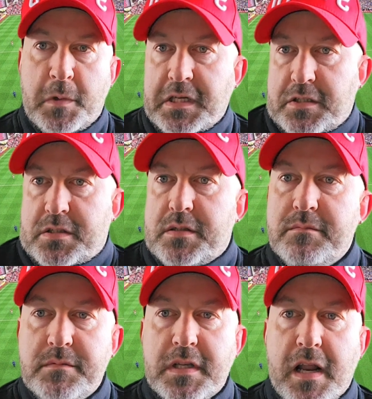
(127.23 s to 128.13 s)
which,
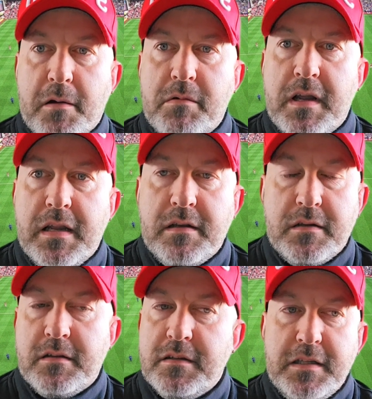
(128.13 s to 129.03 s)
you know,
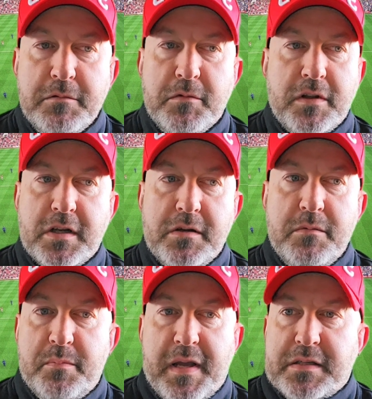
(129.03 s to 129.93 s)
one of the
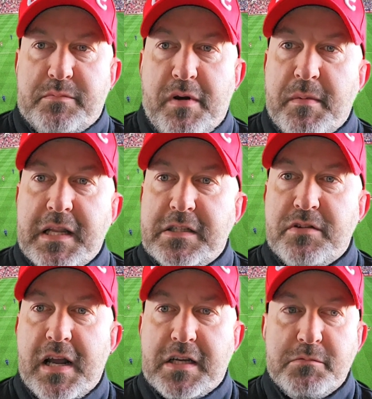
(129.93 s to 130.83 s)
best Premier League
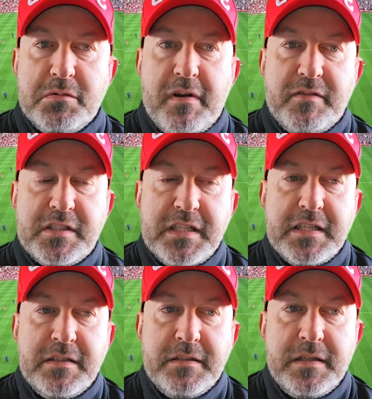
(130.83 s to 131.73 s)
strikers we've ever
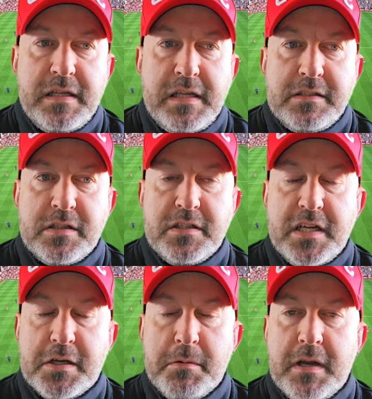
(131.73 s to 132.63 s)
seen,
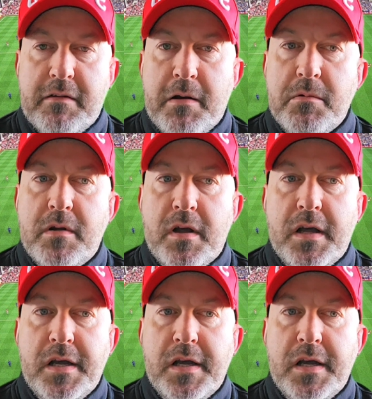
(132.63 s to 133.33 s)
Sergio Aguero.